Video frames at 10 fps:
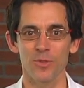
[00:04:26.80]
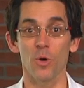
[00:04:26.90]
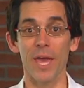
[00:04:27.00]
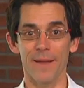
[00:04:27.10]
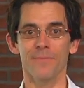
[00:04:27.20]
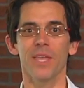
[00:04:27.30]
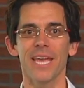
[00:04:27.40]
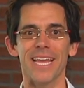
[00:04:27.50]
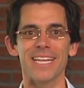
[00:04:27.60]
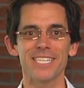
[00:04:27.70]
Okay,
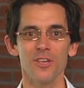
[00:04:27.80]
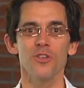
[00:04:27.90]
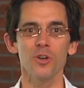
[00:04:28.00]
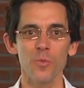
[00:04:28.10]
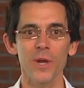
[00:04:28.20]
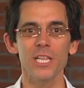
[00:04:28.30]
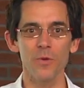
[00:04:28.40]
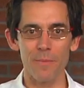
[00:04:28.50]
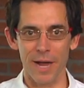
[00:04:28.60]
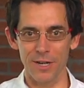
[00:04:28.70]
in addition to your weekly
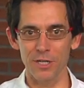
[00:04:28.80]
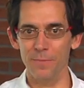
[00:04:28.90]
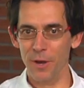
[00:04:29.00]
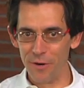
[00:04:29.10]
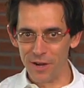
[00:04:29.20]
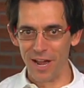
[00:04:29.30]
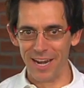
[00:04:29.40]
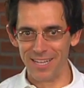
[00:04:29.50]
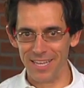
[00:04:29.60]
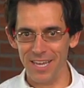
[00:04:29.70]
reminders,
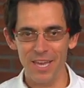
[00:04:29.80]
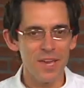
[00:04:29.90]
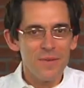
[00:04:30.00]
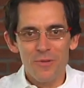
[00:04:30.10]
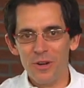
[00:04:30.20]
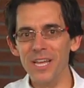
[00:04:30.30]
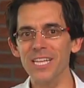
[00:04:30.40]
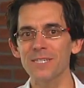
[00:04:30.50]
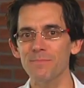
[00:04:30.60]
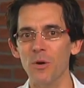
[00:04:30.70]
periodically, you're going to
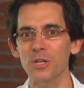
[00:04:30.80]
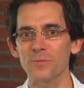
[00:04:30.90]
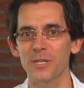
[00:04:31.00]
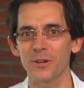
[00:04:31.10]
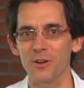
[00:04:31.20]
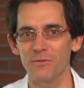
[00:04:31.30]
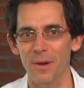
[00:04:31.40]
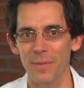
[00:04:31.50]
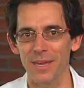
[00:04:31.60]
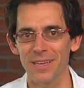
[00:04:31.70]
get some bonus material
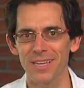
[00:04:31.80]
from me.